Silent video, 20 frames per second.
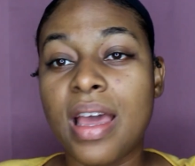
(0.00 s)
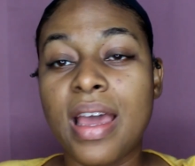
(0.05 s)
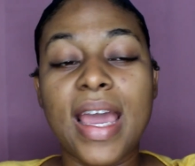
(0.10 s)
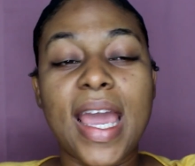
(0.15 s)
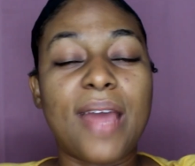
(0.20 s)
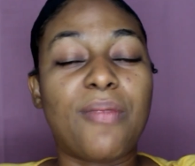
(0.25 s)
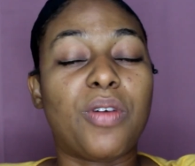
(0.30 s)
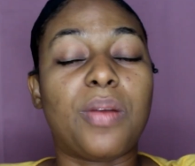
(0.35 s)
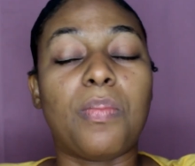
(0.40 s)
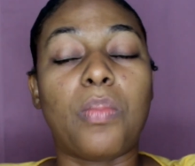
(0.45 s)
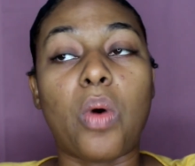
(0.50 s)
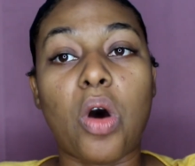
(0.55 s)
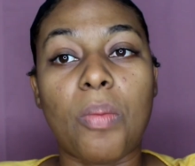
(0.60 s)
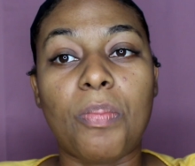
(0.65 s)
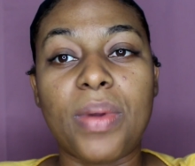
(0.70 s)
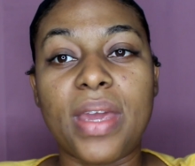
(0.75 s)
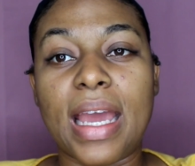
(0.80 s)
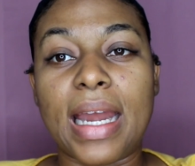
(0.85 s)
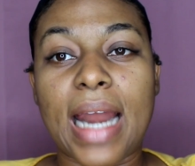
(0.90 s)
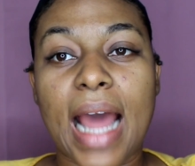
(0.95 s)
It would more
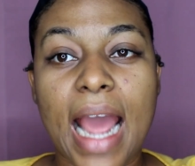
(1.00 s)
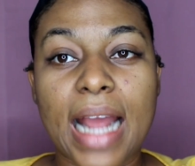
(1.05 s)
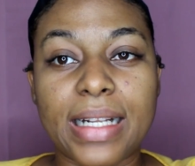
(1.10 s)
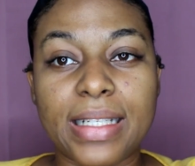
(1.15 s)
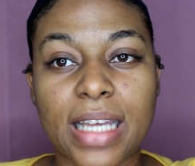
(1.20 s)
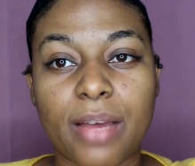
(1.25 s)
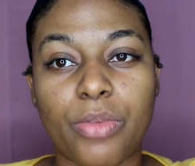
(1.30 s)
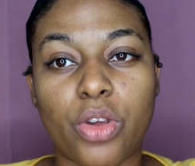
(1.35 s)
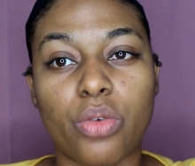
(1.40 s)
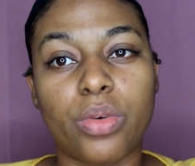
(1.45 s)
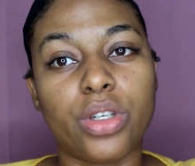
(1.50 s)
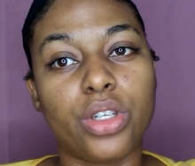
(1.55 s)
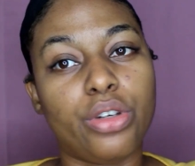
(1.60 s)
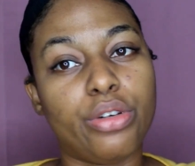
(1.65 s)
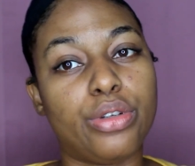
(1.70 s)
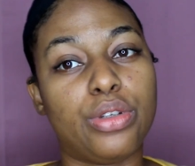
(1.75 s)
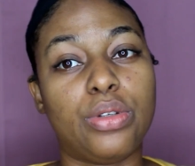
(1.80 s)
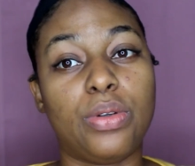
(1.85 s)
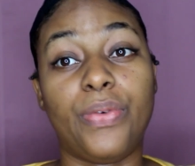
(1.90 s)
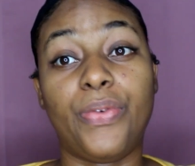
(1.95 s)
be an item you would use to